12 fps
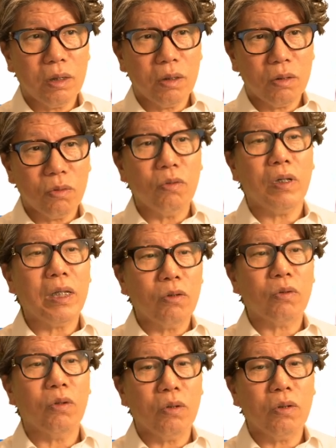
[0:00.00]
after
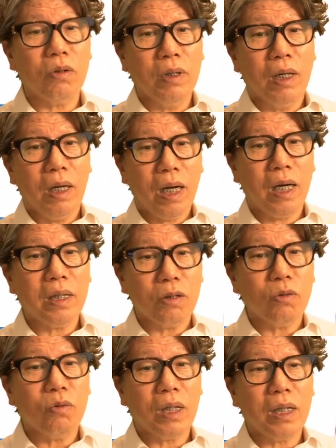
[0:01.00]
inducing the mandible under
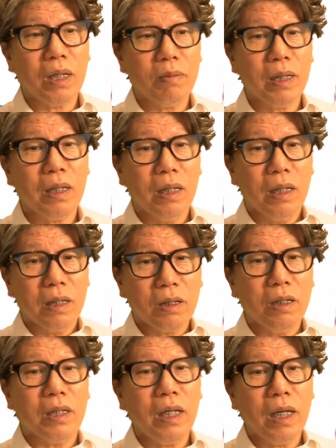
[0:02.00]
favorable
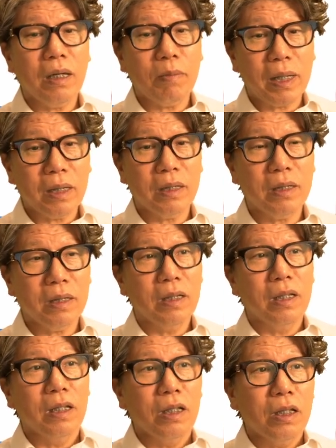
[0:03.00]
conditions, the next step
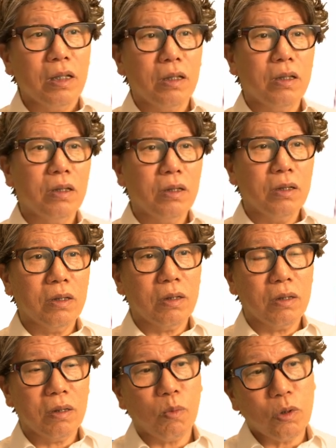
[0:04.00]
is to match it with
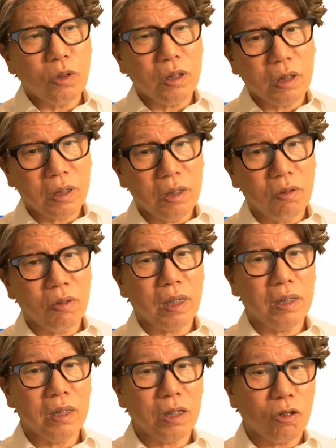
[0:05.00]
prosthetic treatment,
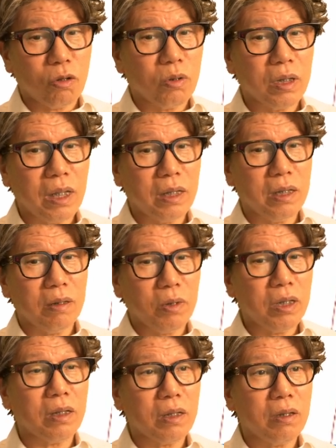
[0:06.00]
orthodontics in
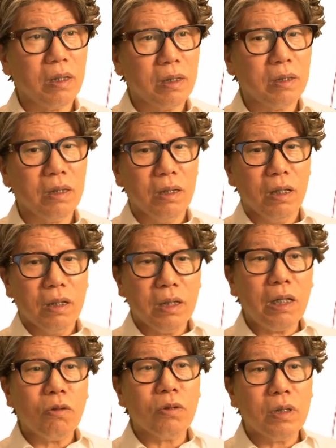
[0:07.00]
such areas.
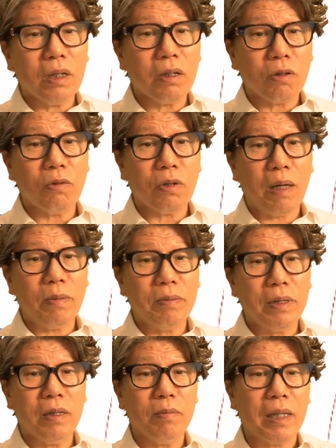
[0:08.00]
When we establish a new
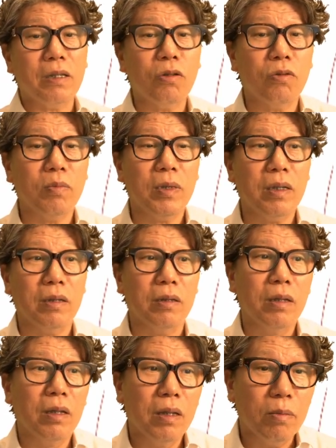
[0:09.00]
maximum
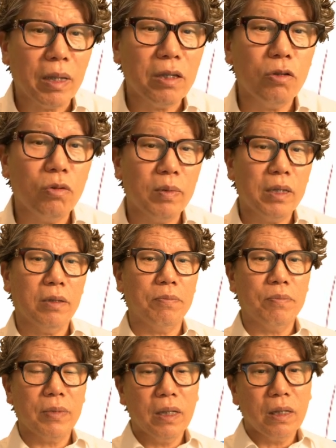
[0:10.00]
intercuspation, it
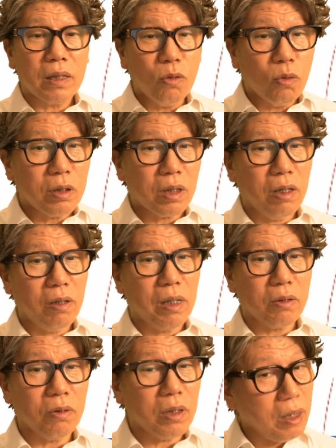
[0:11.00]
becomes all square
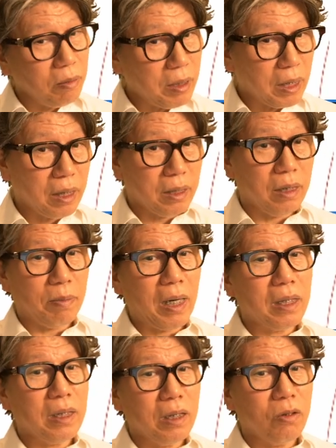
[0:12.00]
and the TMJ is
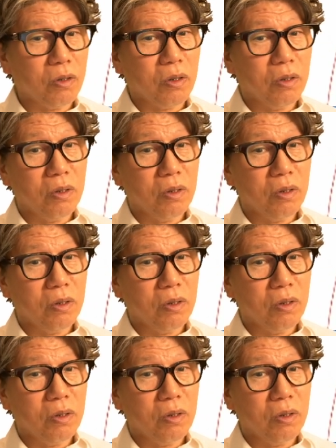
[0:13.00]
balanced.